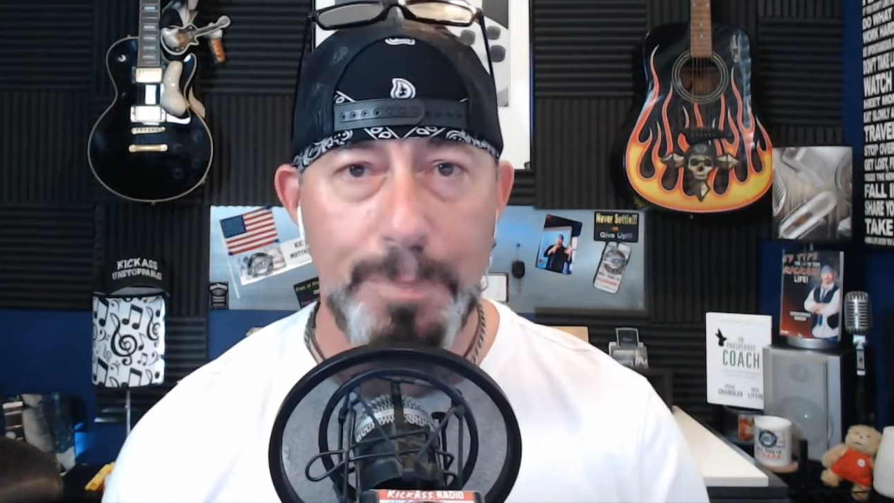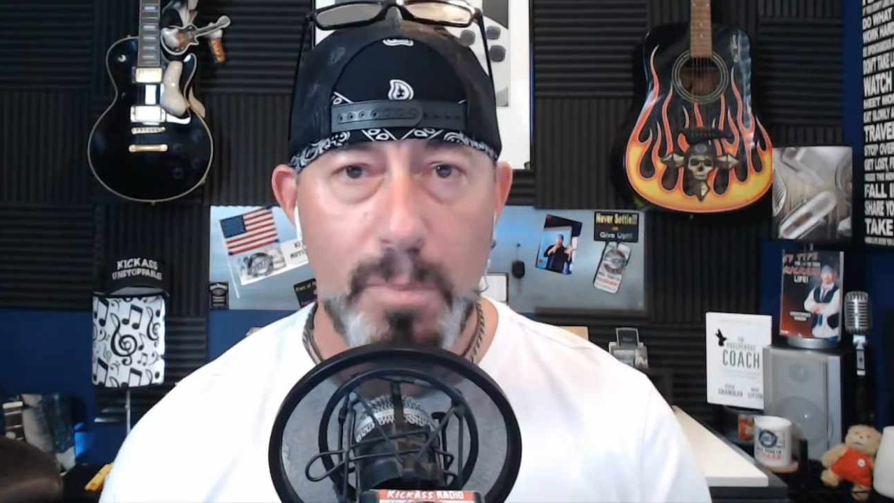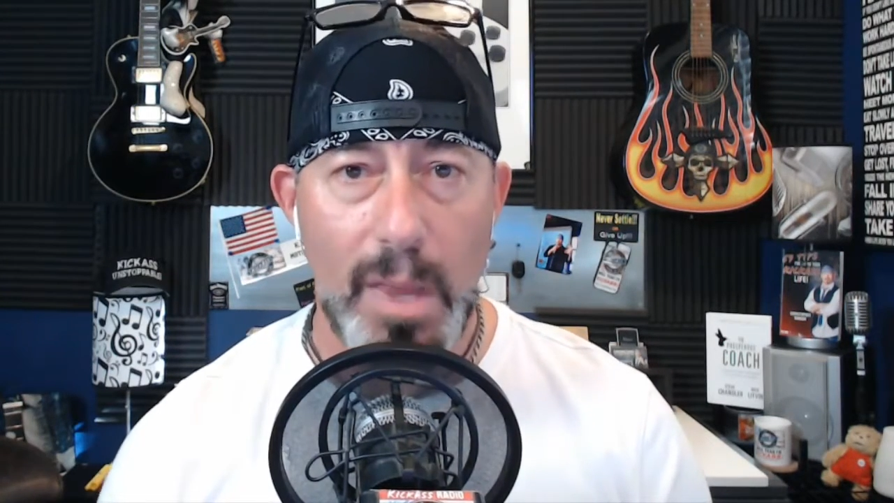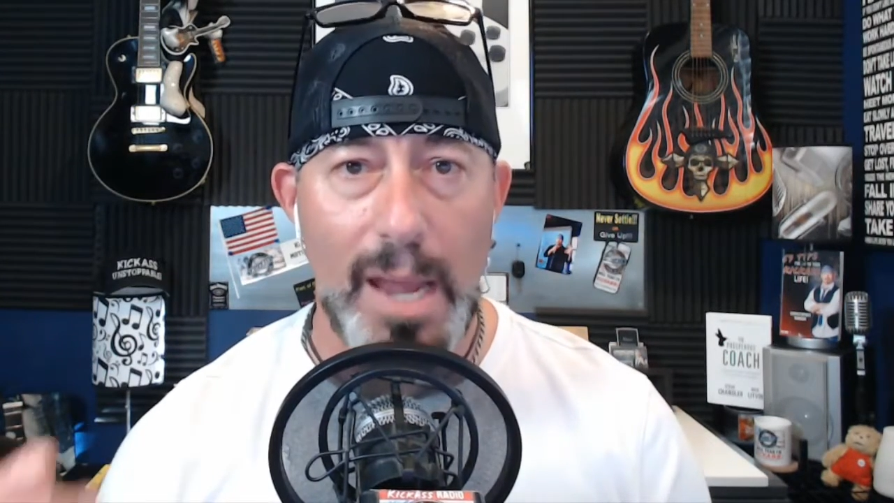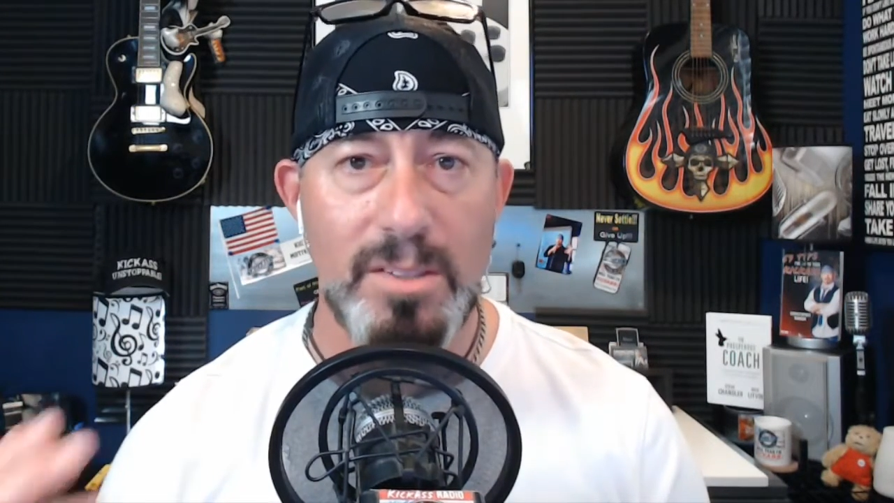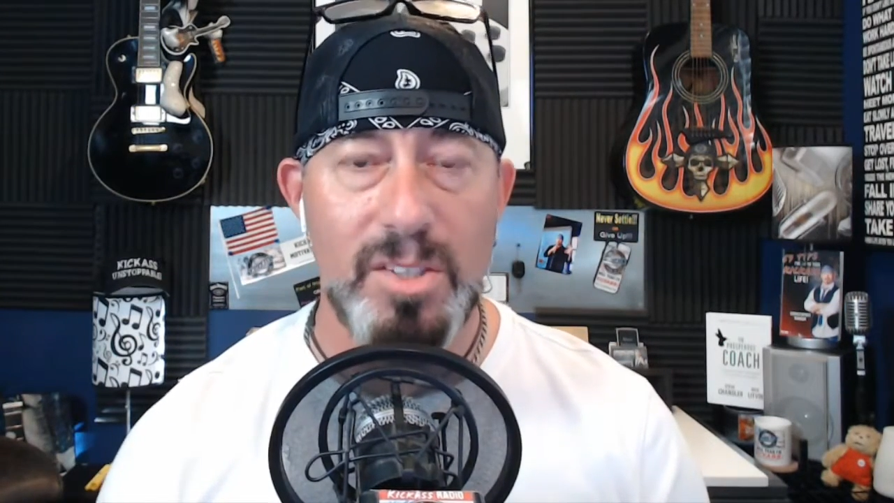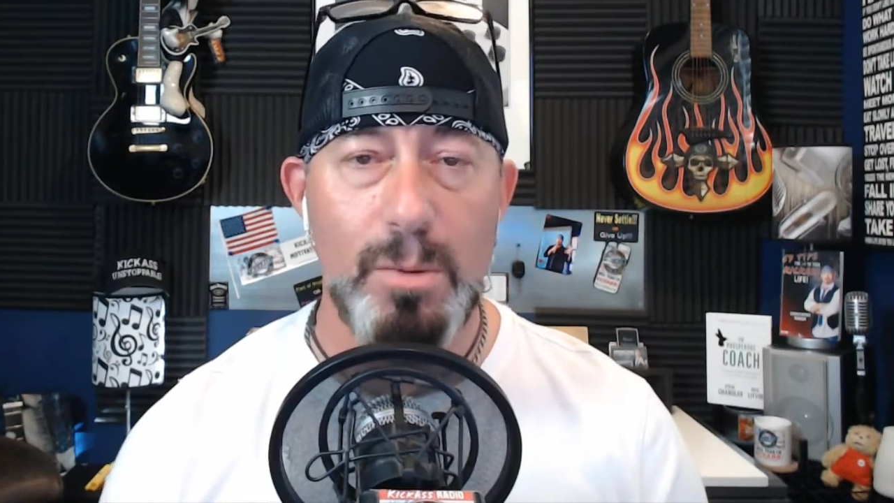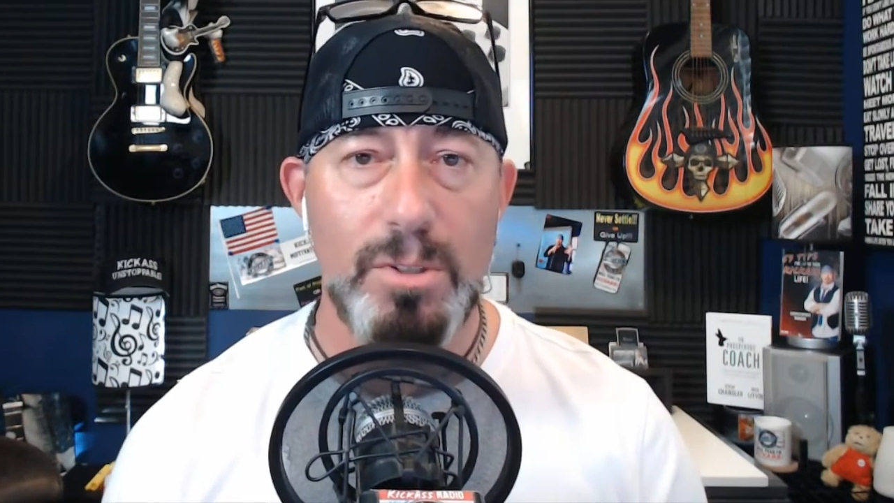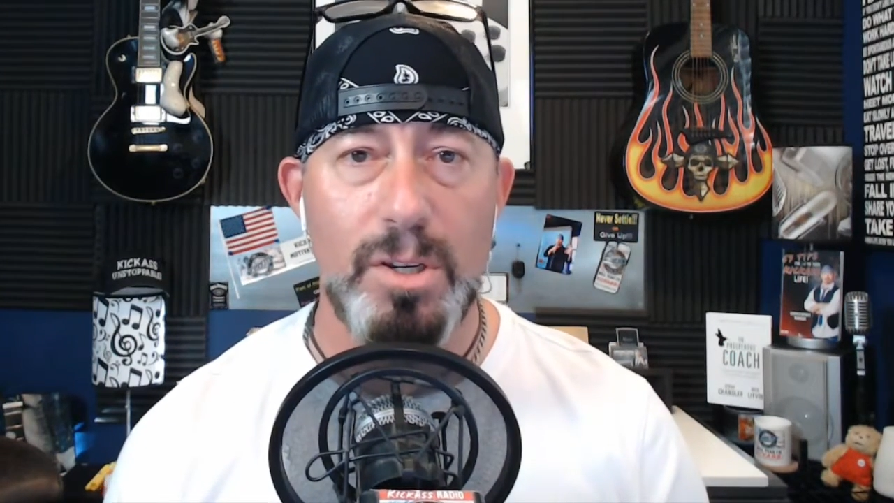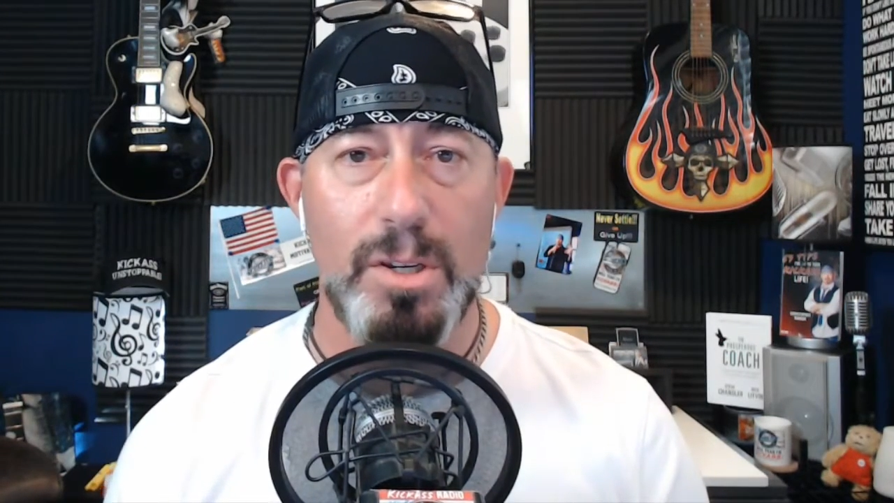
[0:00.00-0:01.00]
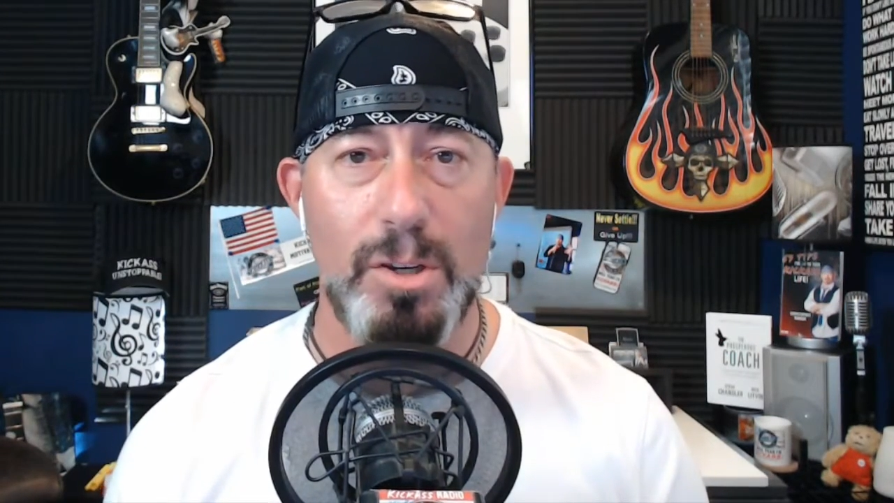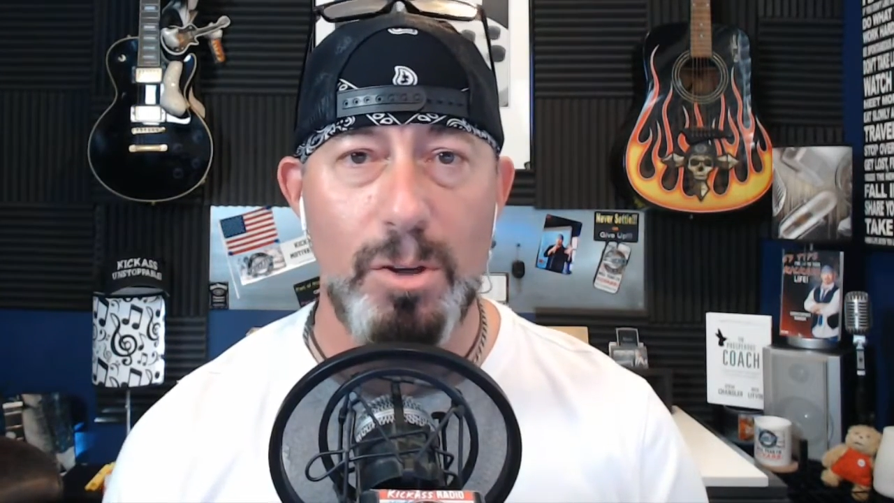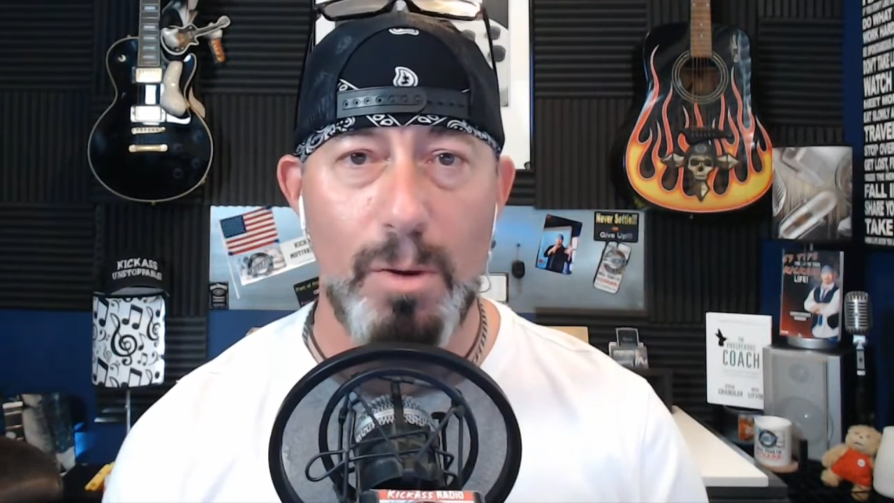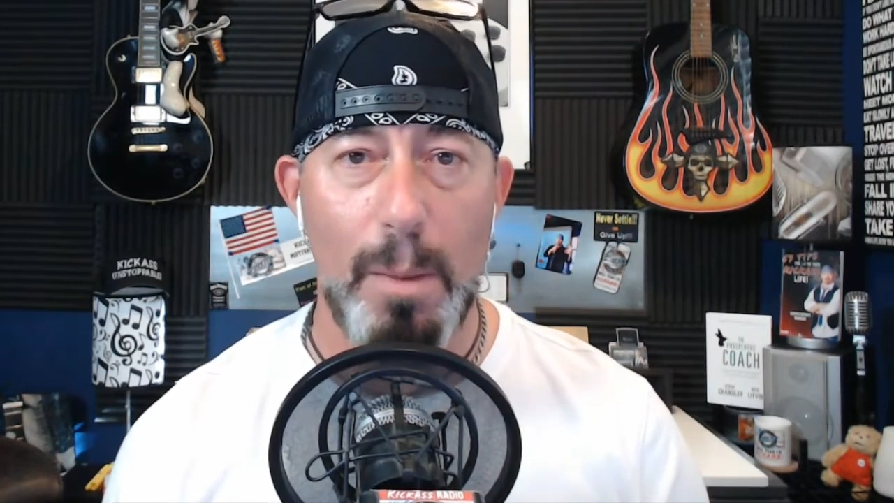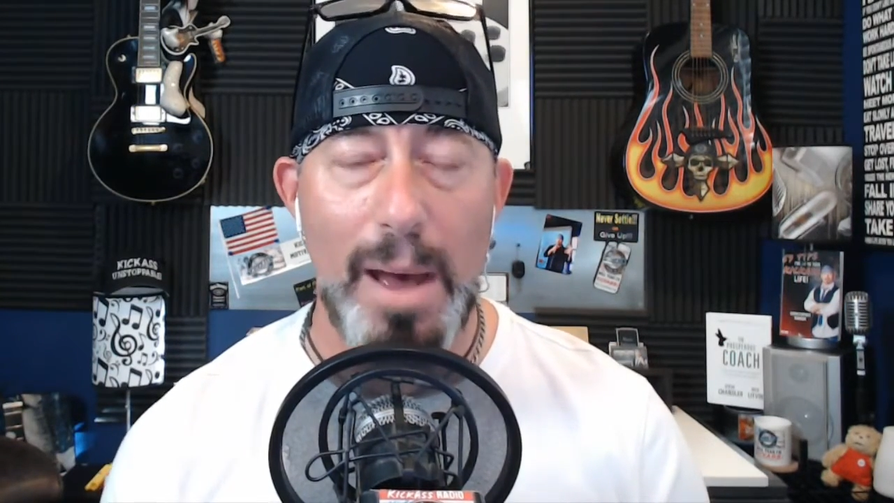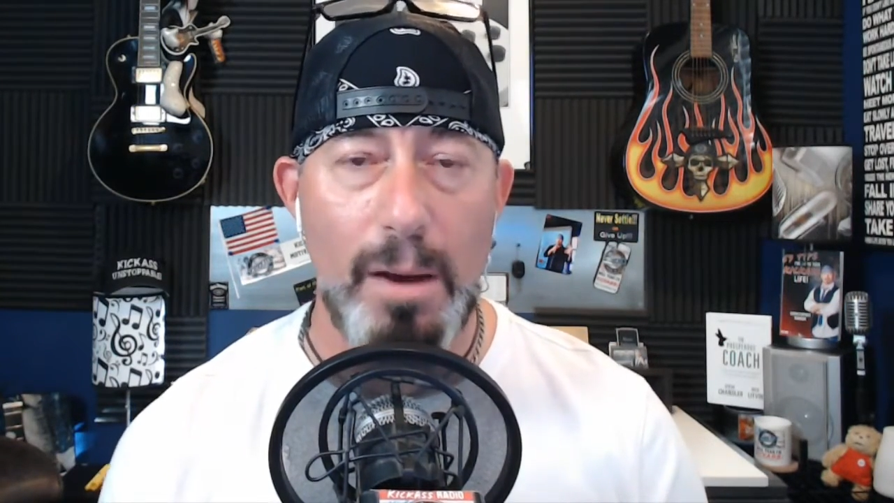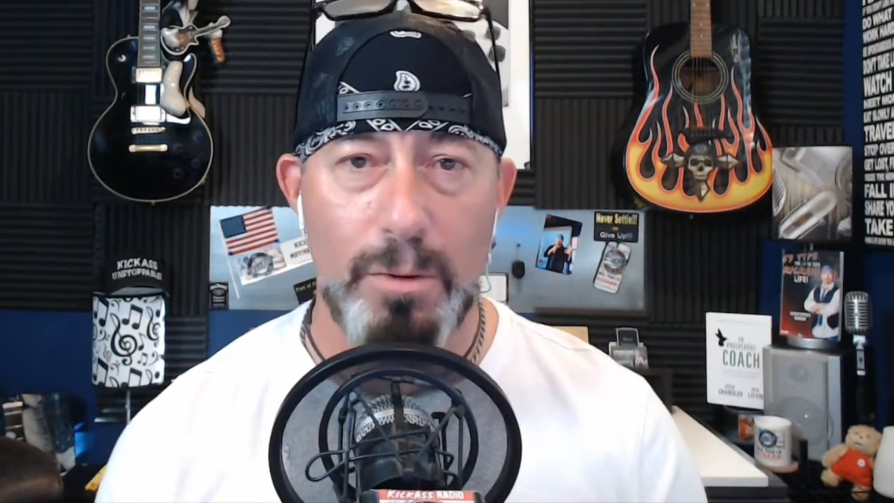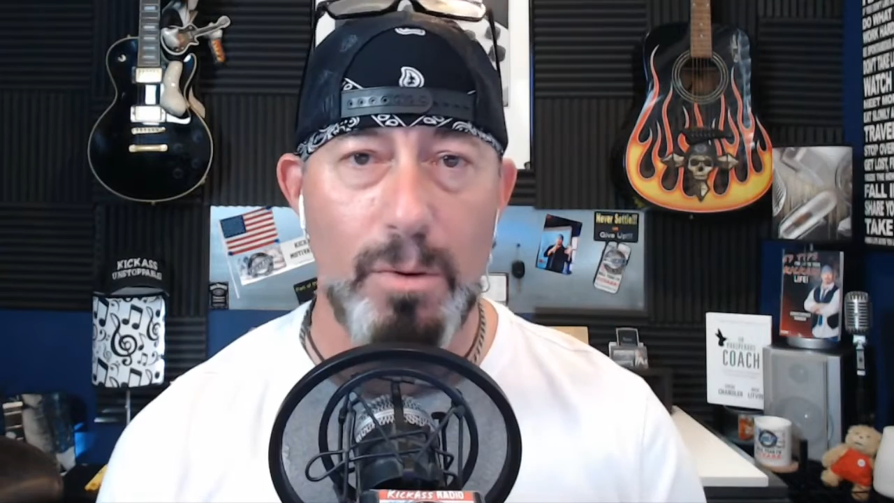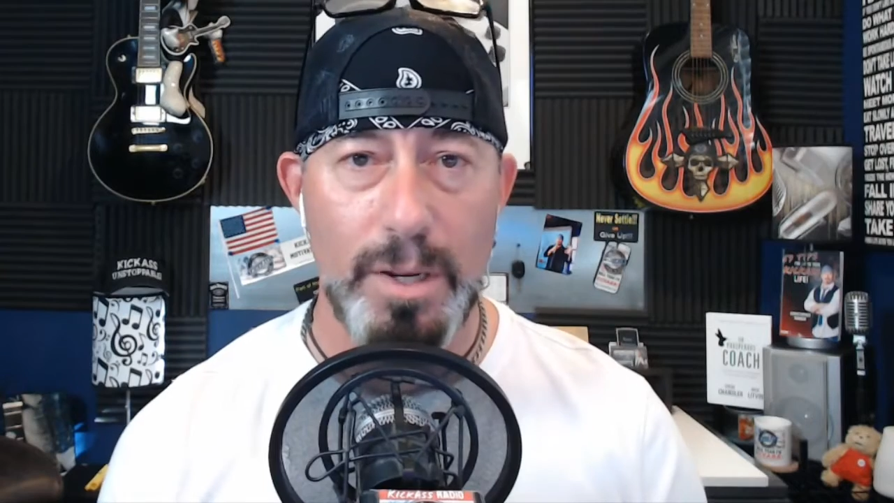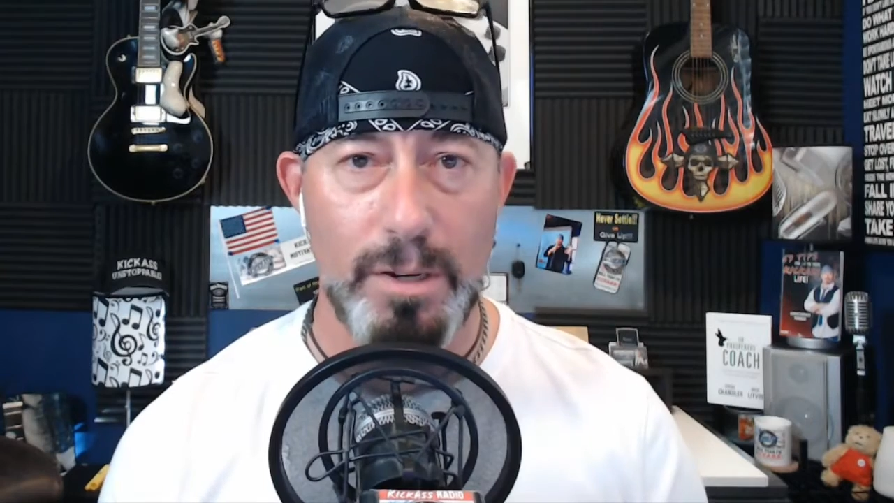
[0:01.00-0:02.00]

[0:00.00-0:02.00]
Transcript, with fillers: and see what you can do about growing